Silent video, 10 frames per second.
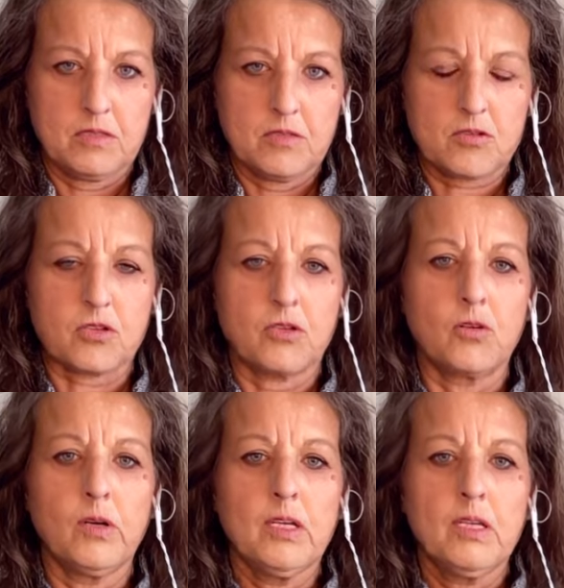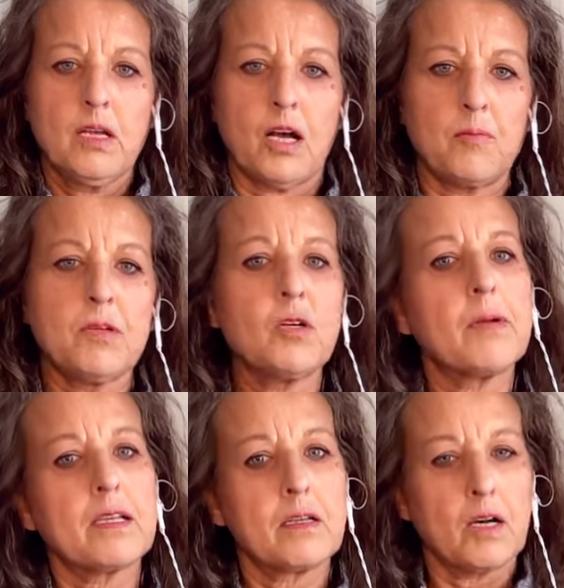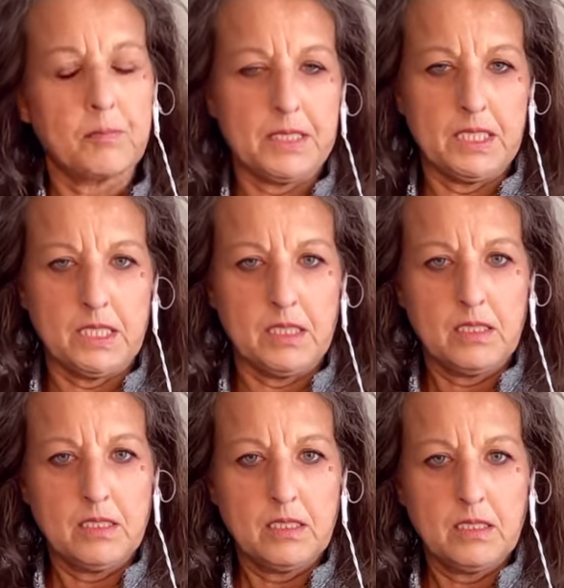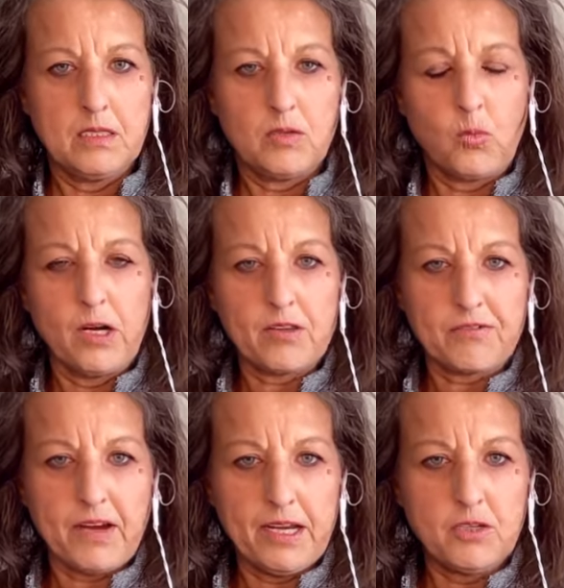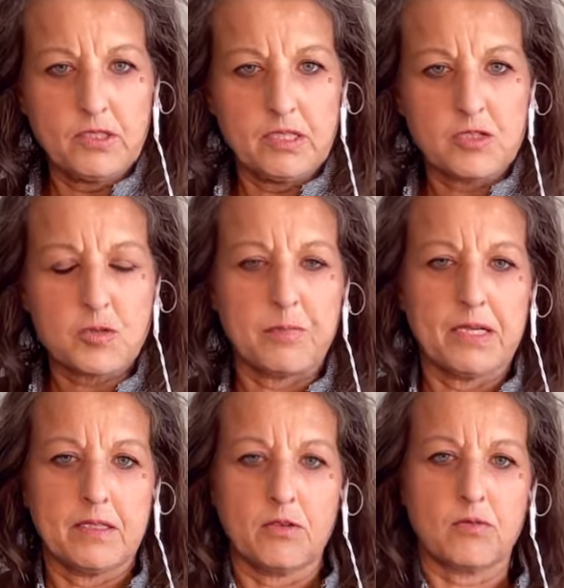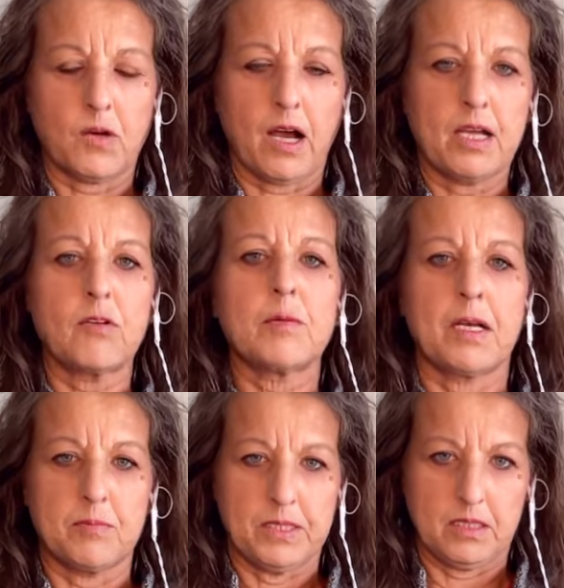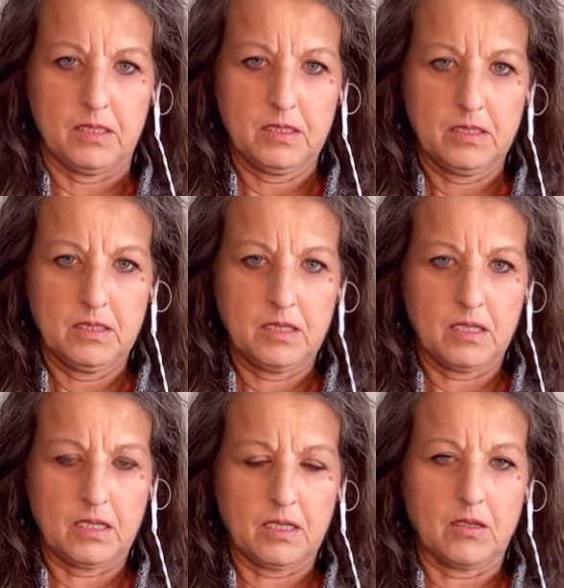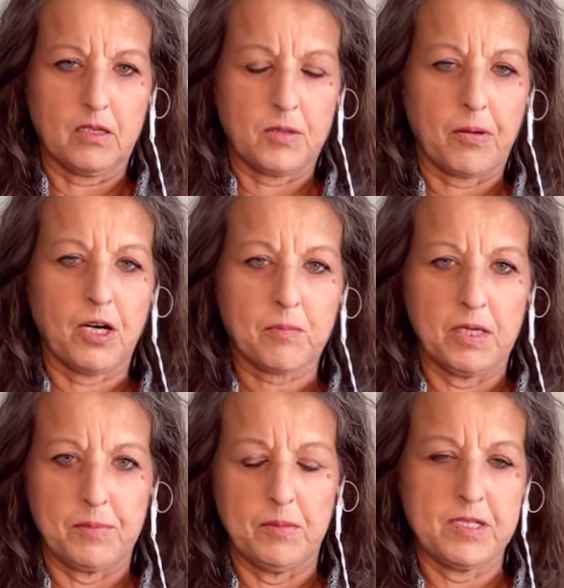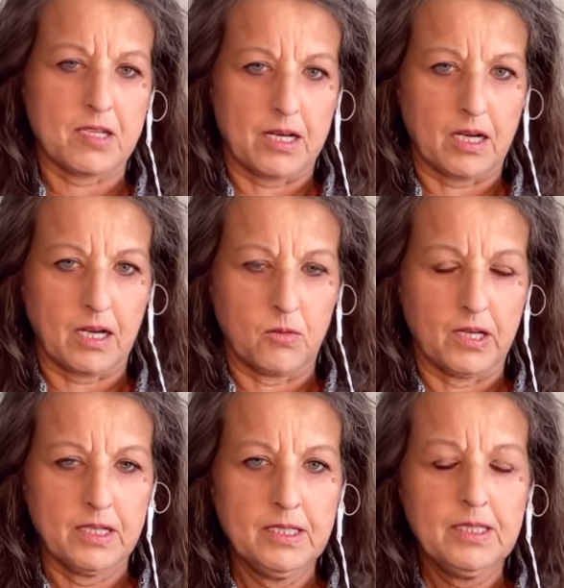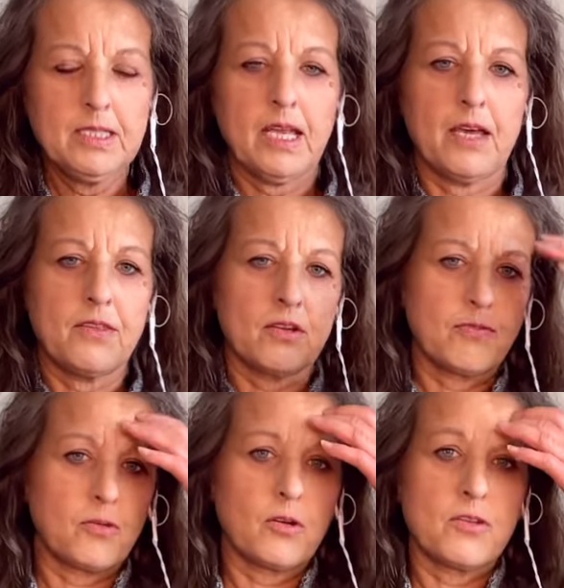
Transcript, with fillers: So a mill might not be where the fire is, but the highway might be, the park might be beside a highway, and therefore